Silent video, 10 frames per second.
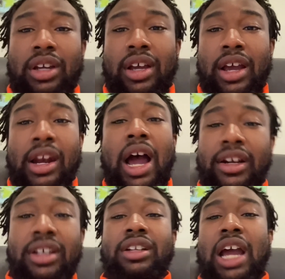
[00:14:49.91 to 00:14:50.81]
And I
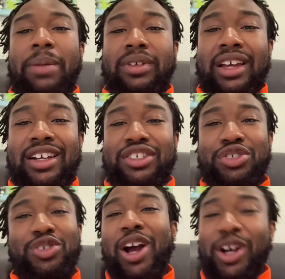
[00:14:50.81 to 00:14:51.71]
need the application
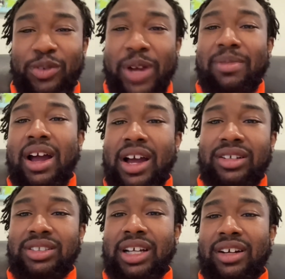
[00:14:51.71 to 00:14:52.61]
so I can rent my
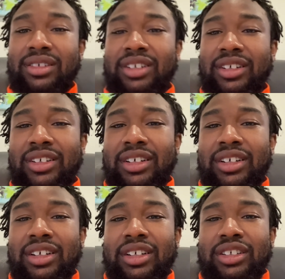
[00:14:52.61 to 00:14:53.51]
house out.
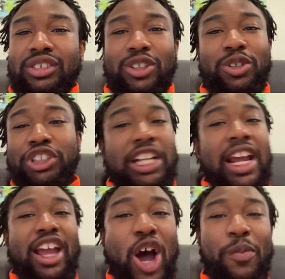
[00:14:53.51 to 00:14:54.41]
So she
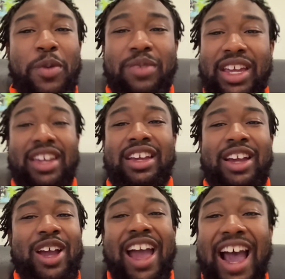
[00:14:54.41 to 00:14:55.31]
ain't helping me
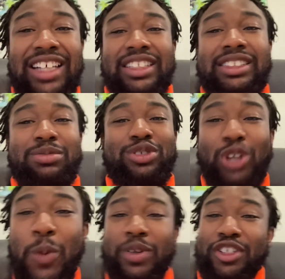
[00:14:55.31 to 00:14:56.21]
asking some
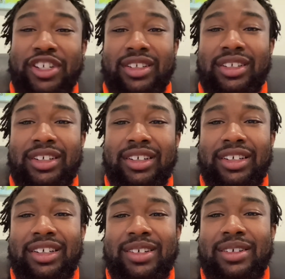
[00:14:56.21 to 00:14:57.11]
stupid shit.
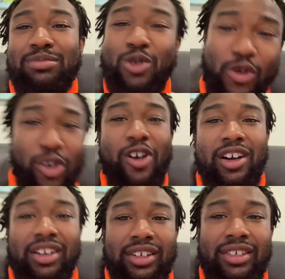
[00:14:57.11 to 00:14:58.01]
Move
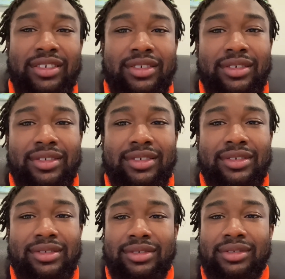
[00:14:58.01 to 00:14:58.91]
on.
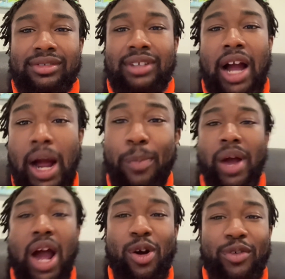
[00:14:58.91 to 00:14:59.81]
I'm
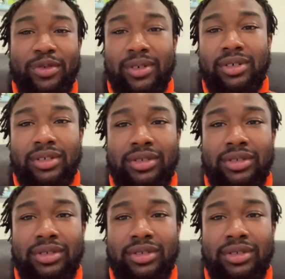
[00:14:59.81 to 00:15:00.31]
powerful.